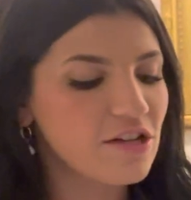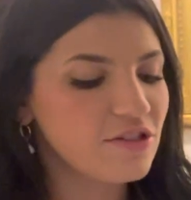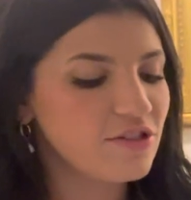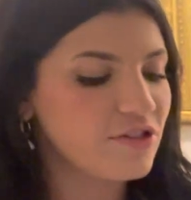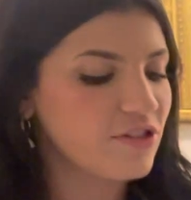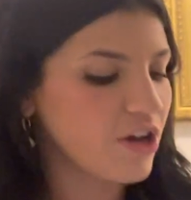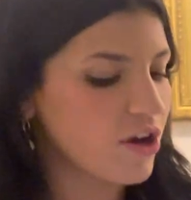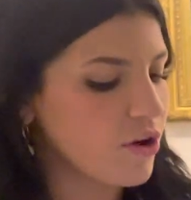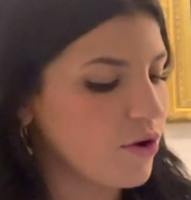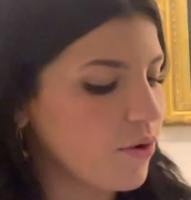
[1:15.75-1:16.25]

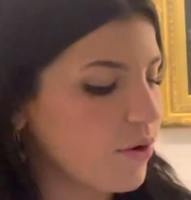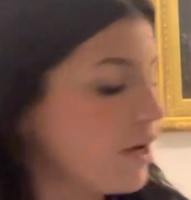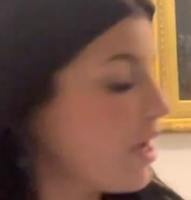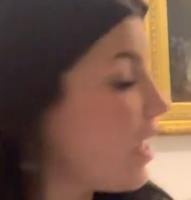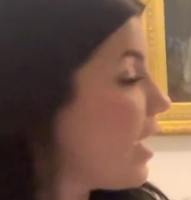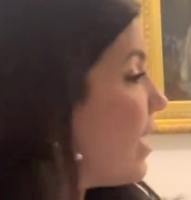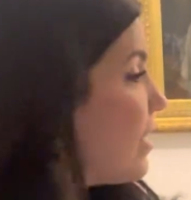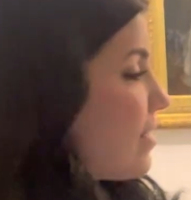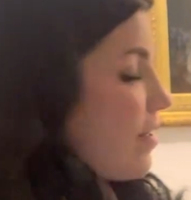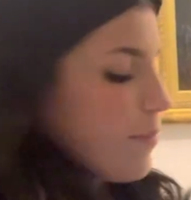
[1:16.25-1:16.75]
So
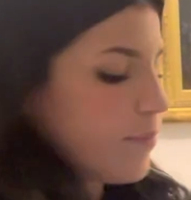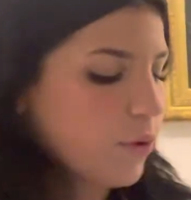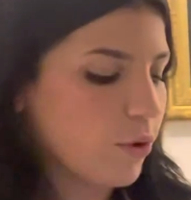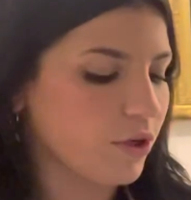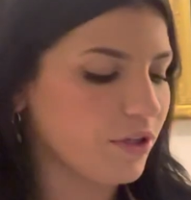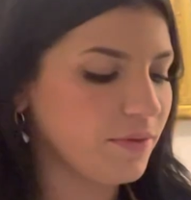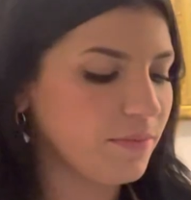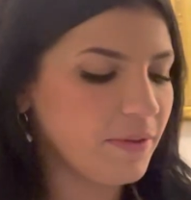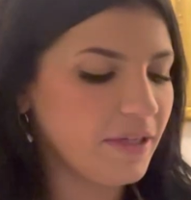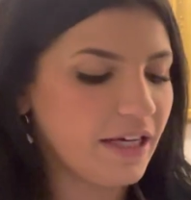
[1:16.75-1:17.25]
it's
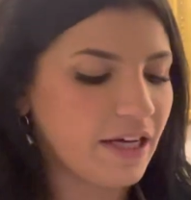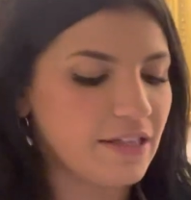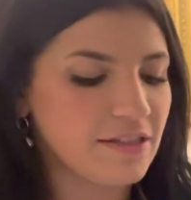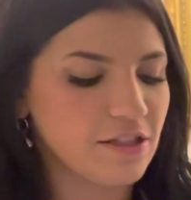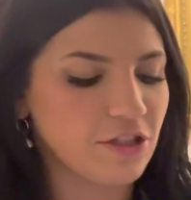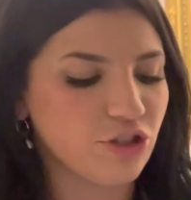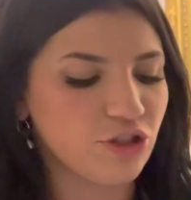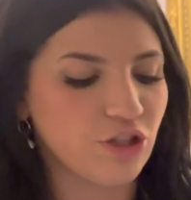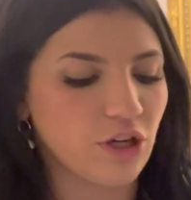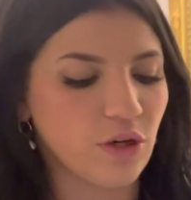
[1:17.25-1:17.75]
important because
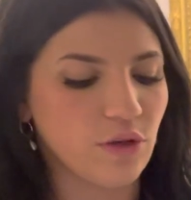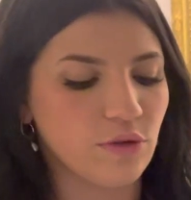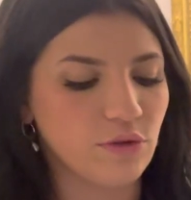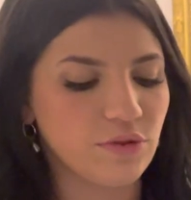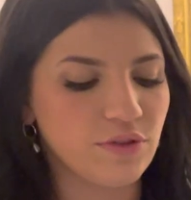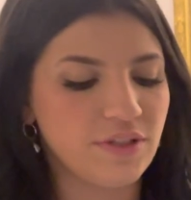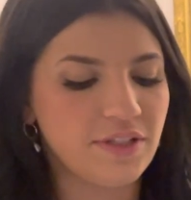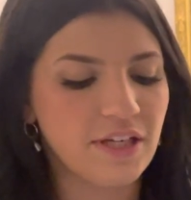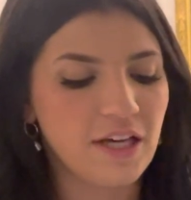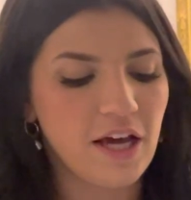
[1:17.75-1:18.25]
it
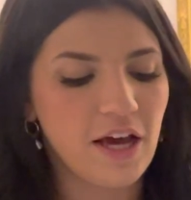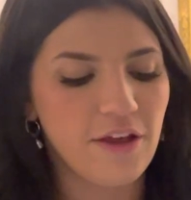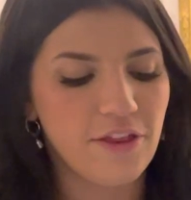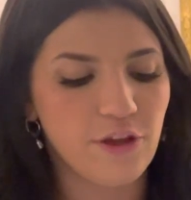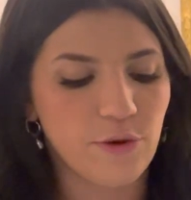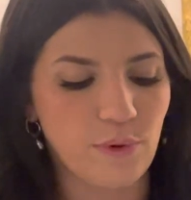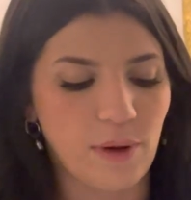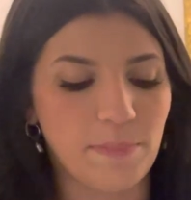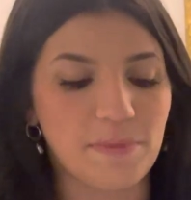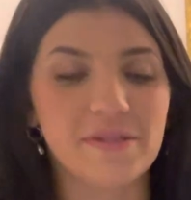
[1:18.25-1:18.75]
shows
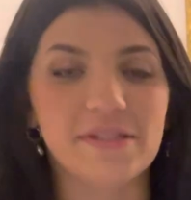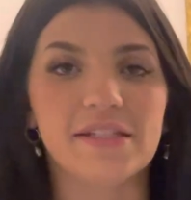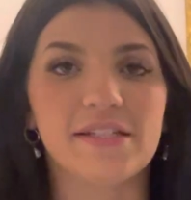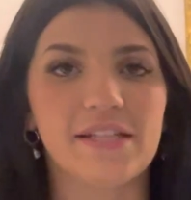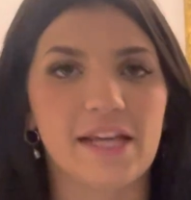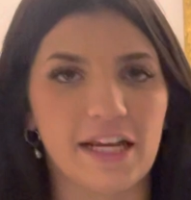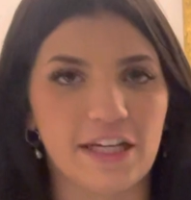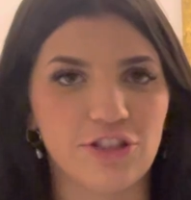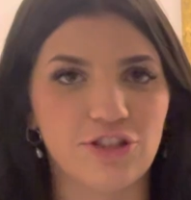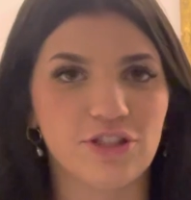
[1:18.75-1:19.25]
the
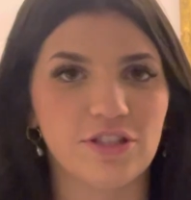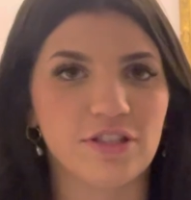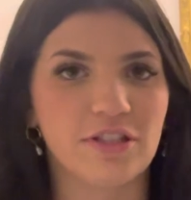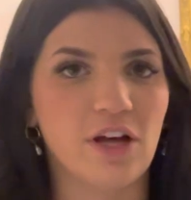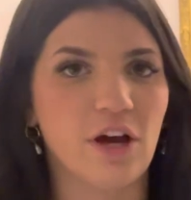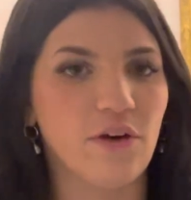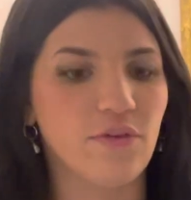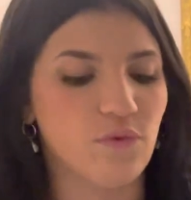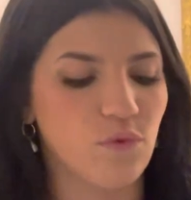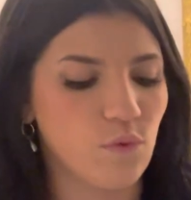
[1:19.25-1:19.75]
representation
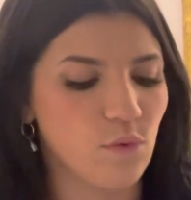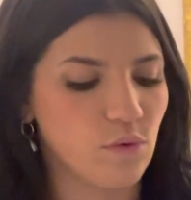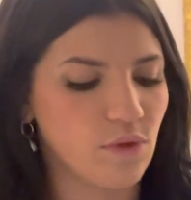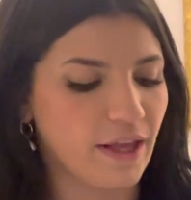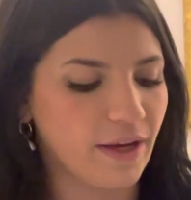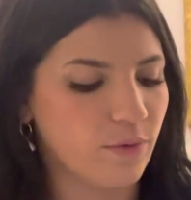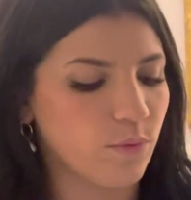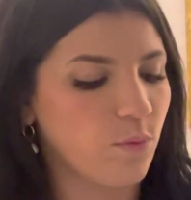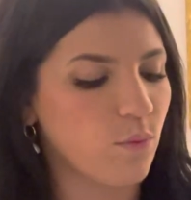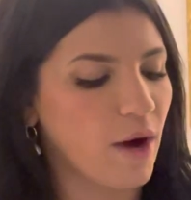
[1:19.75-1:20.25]
of
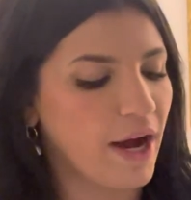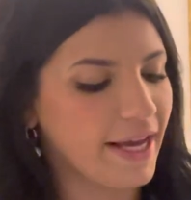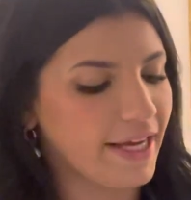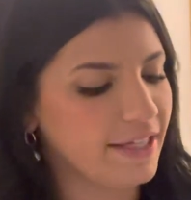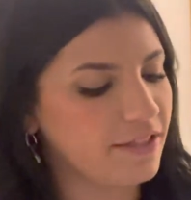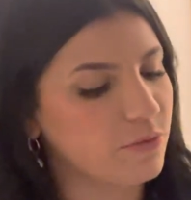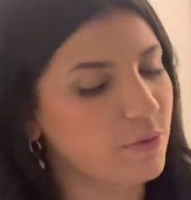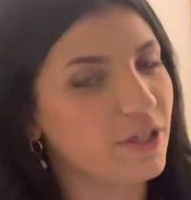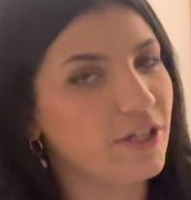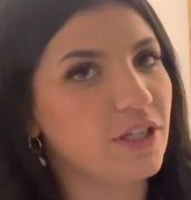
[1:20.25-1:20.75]
like
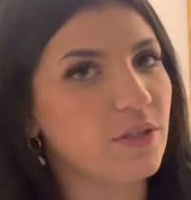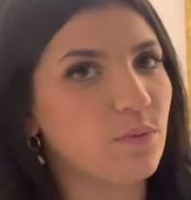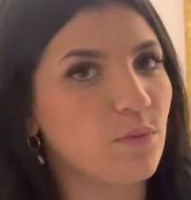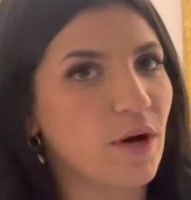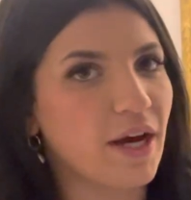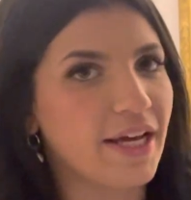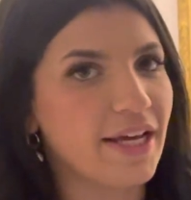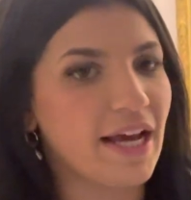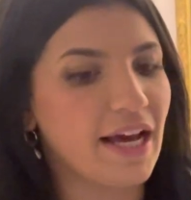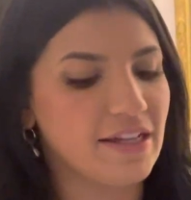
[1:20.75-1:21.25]
white, wearing
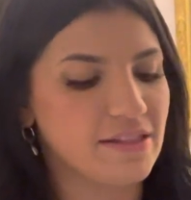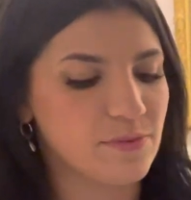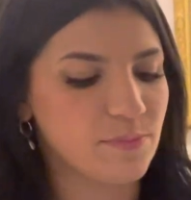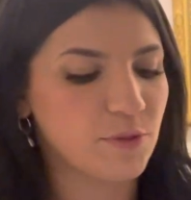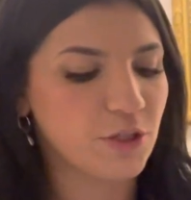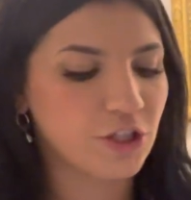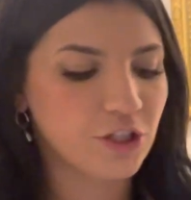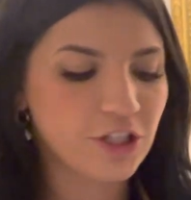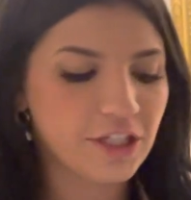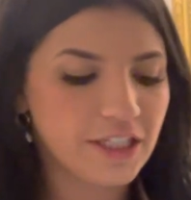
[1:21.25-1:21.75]
white as
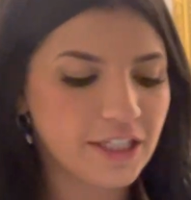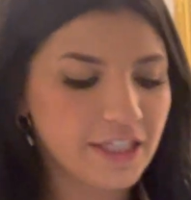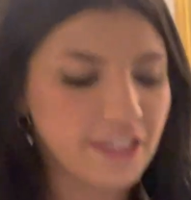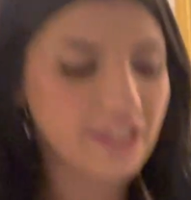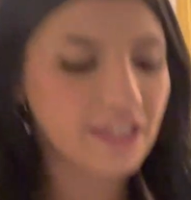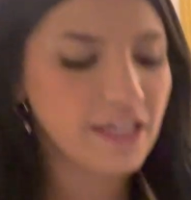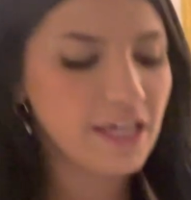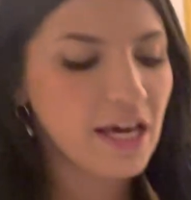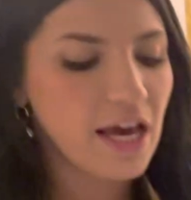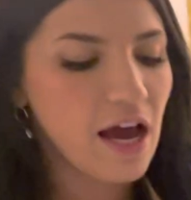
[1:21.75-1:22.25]

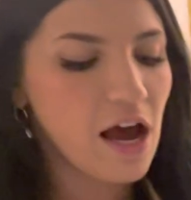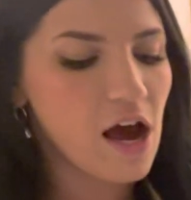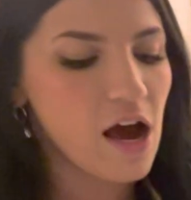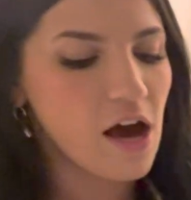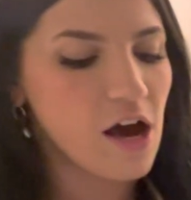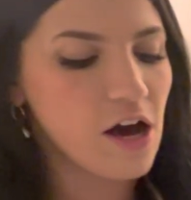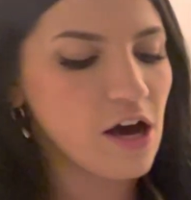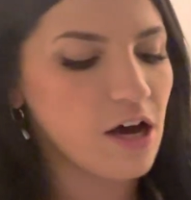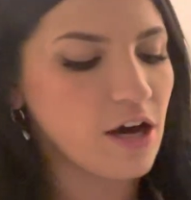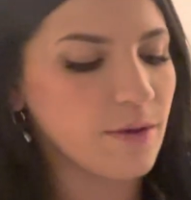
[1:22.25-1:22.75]
purity.
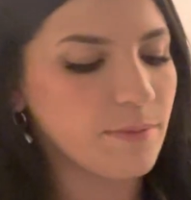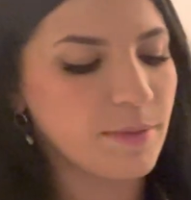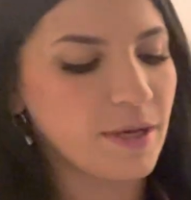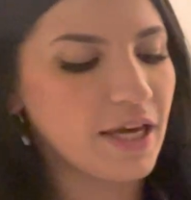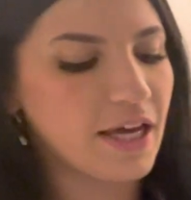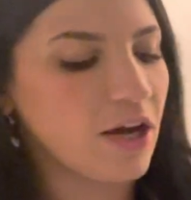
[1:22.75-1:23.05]
It